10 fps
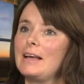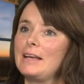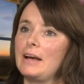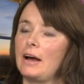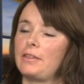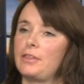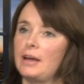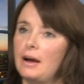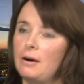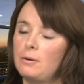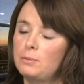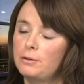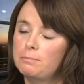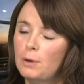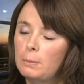Yeah,
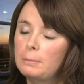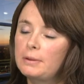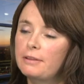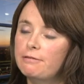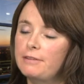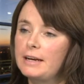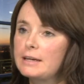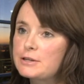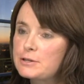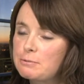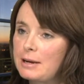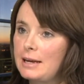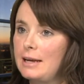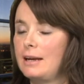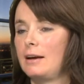well, probably the fairest
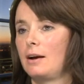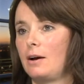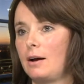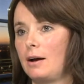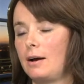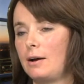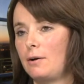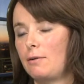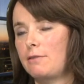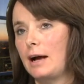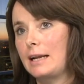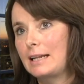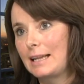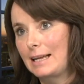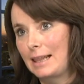way of
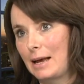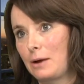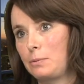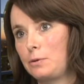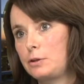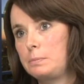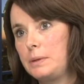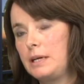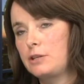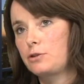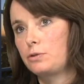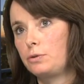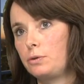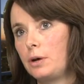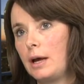handling that would be
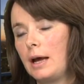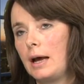to,